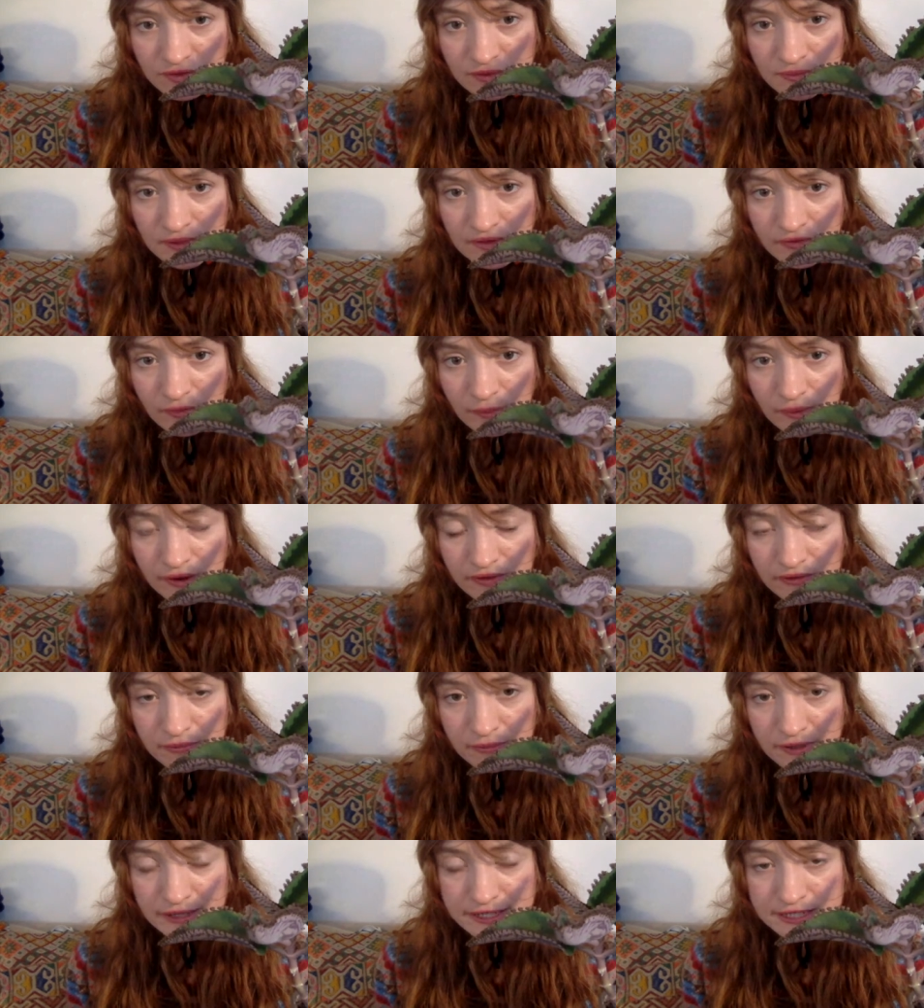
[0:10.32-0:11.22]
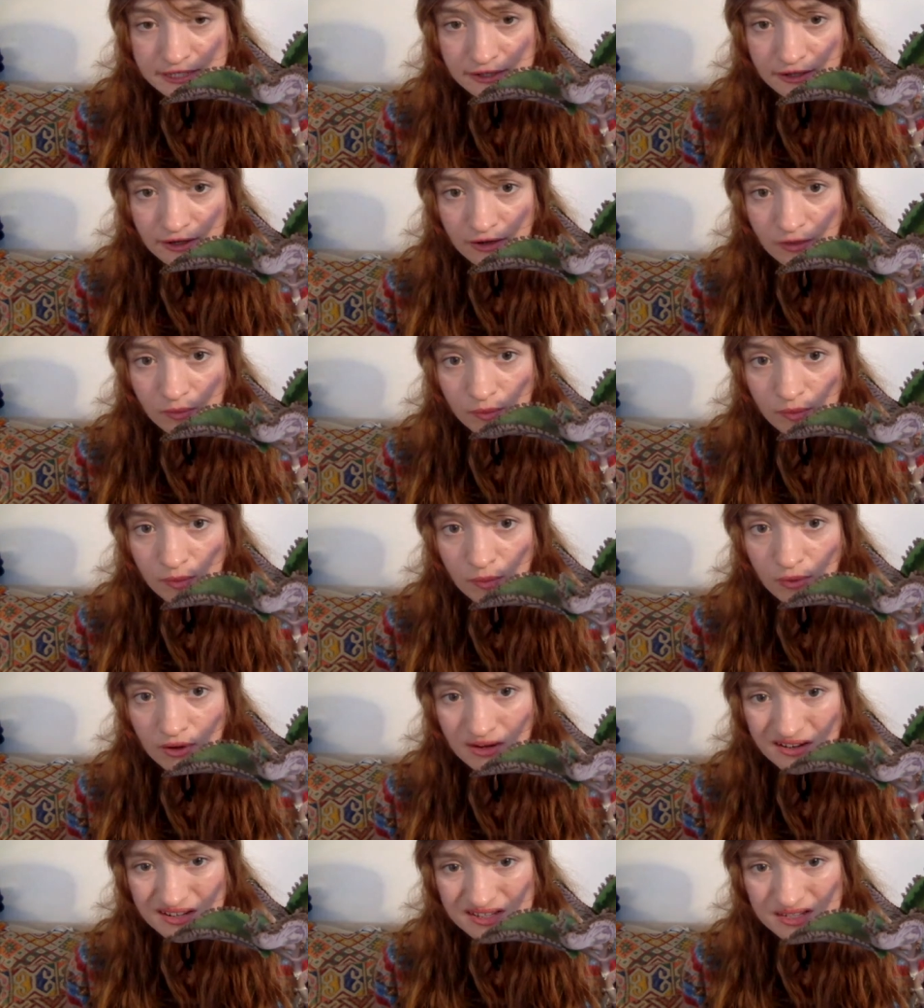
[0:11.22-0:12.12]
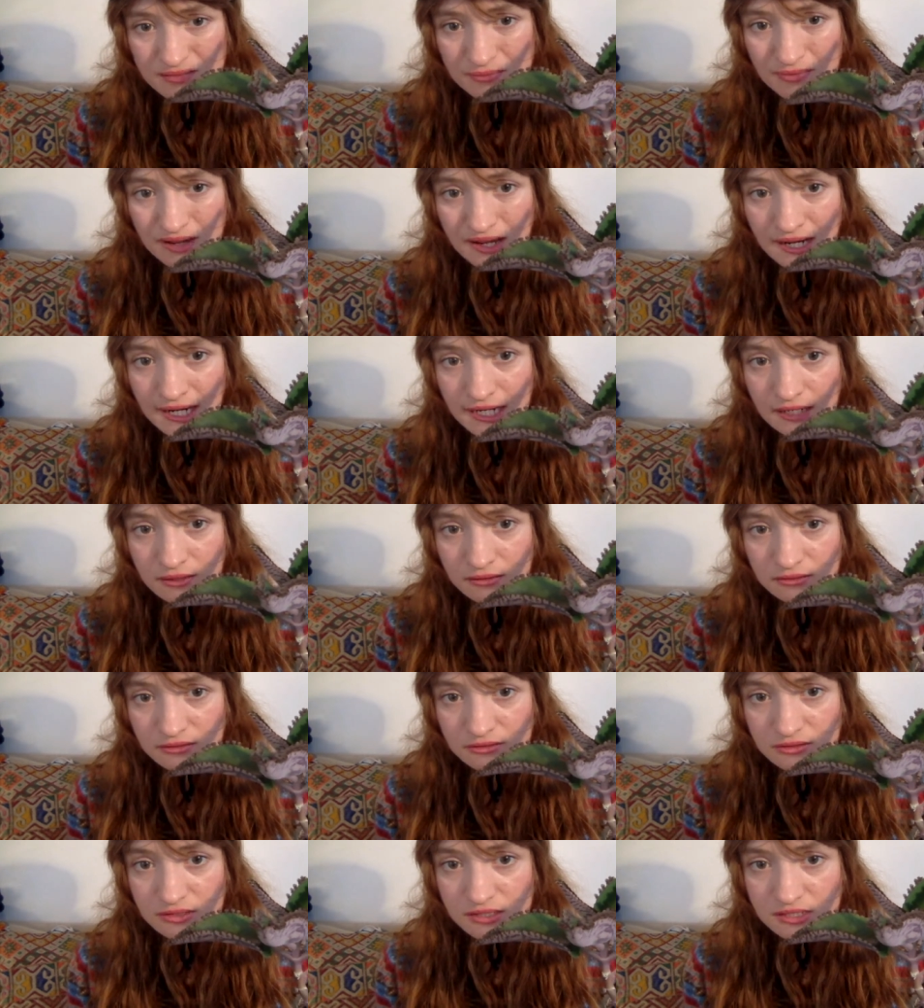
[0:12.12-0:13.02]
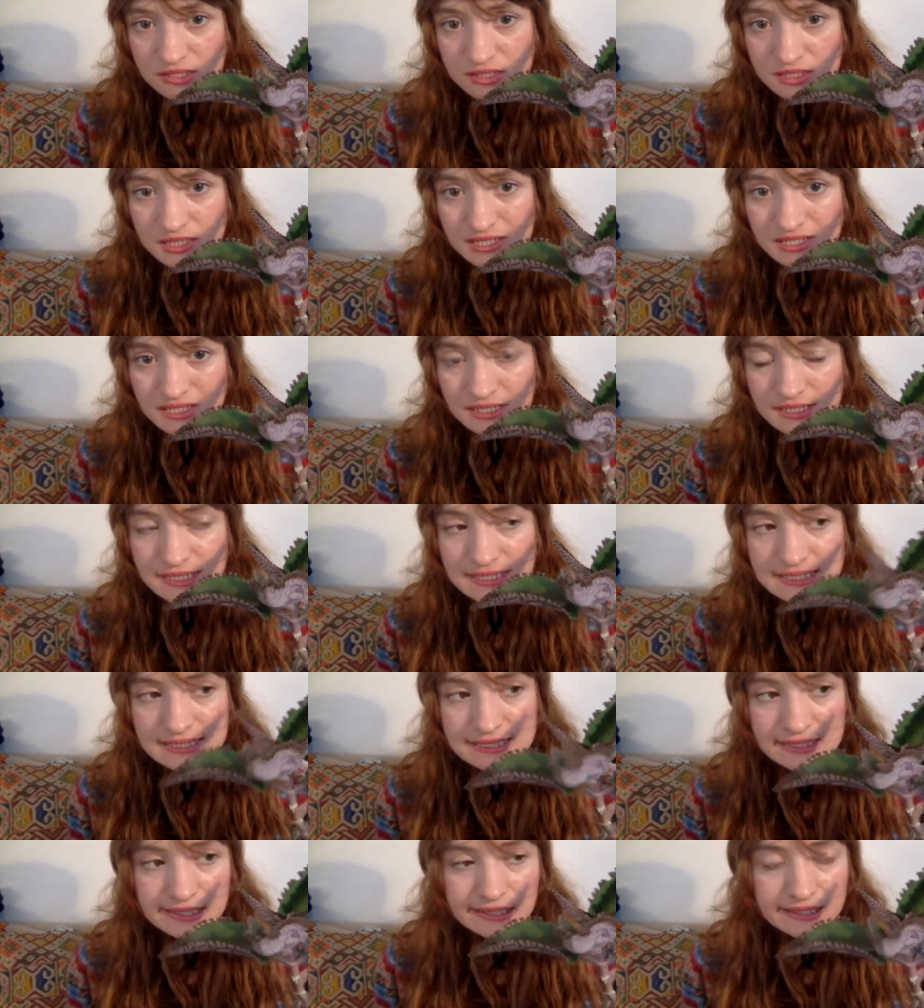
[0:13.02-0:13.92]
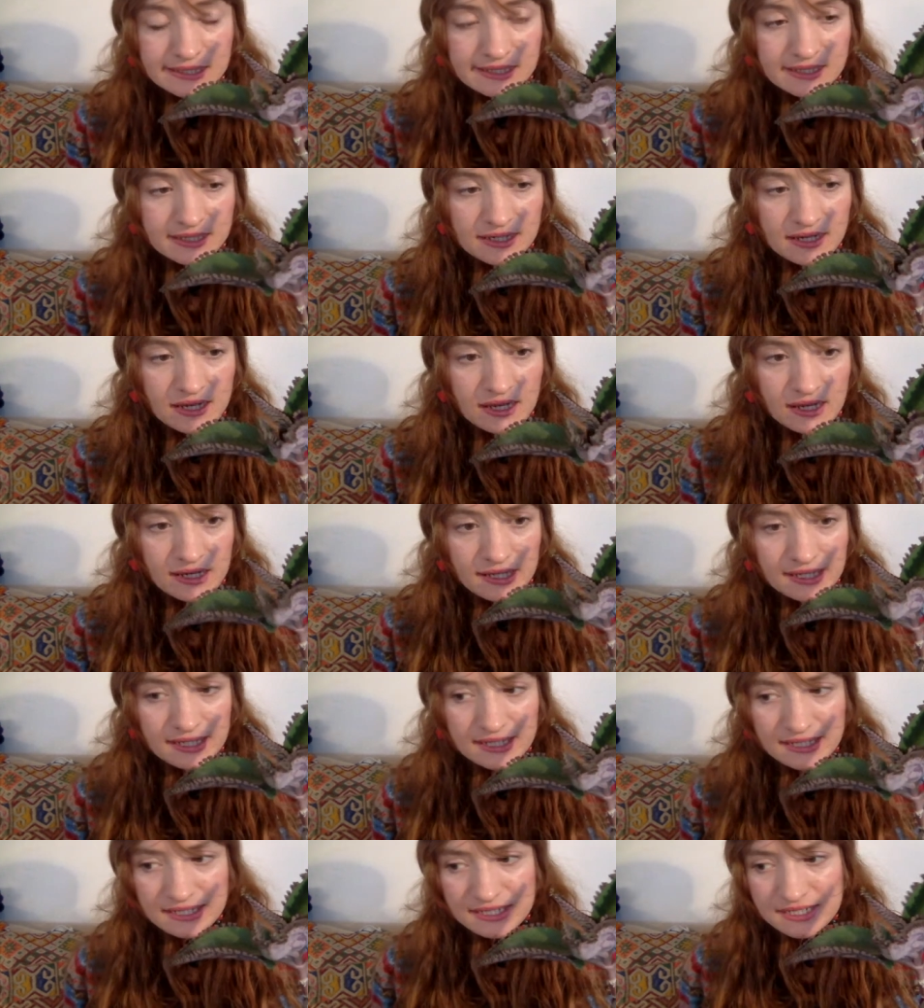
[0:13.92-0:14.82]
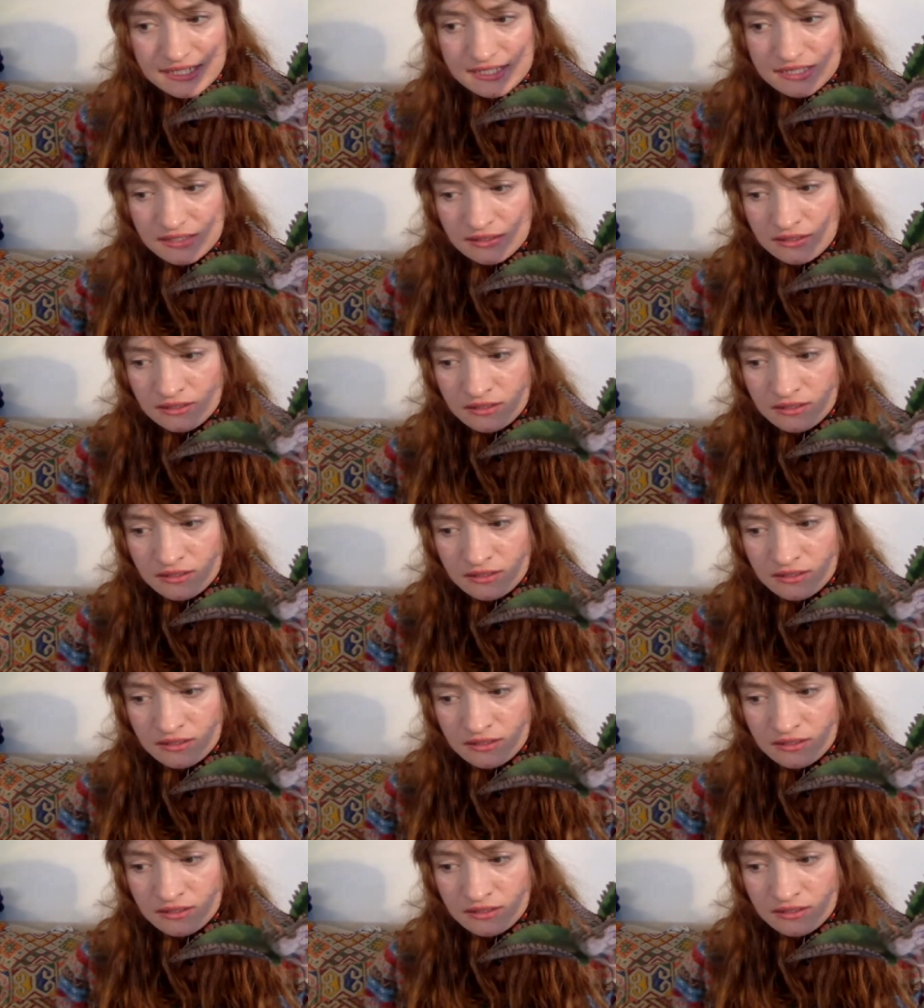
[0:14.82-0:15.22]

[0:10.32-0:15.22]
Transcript: them everywhere in Mexico, but one is in my house. It is.